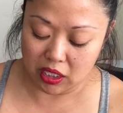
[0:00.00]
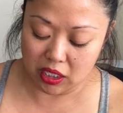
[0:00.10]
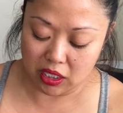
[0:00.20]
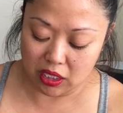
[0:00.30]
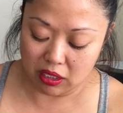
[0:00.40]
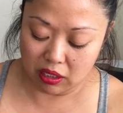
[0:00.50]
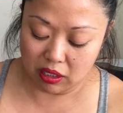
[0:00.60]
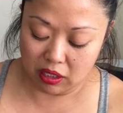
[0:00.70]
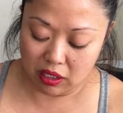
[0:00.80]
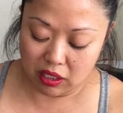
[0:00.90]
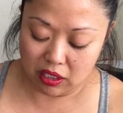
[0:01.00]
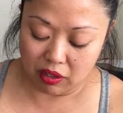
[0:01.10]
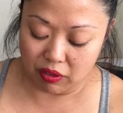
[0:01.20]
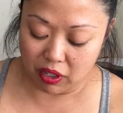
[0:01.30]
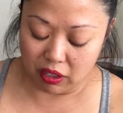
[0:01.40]
Does it
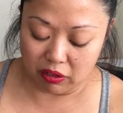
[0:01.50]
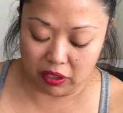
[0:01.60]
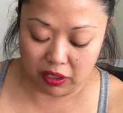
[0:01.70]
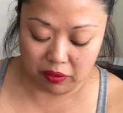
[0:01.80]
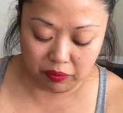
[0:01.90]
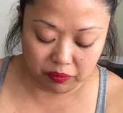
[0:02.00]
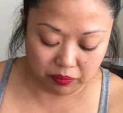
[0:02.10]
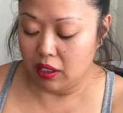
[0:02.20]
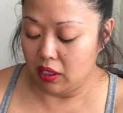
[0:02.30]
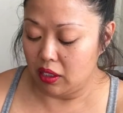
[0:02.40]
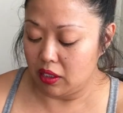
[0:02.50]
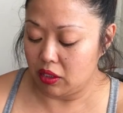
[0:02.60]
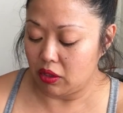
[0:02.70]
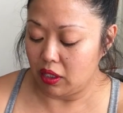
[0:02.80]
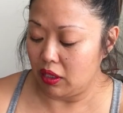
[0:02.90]
have a color on it? Let's
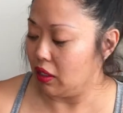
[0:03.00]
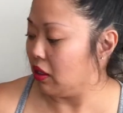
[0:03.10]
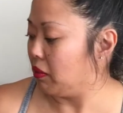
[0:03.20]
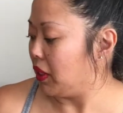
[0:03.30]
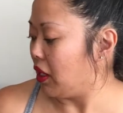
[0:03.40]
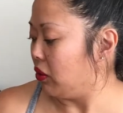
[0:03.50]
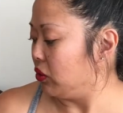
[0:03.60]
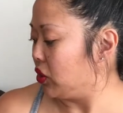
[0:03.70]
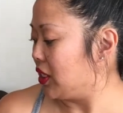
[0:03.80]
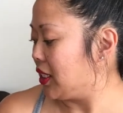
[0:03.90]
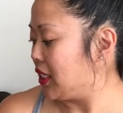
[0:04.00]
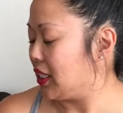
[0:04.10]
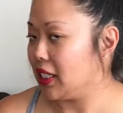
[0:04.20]
try a little bit out. It's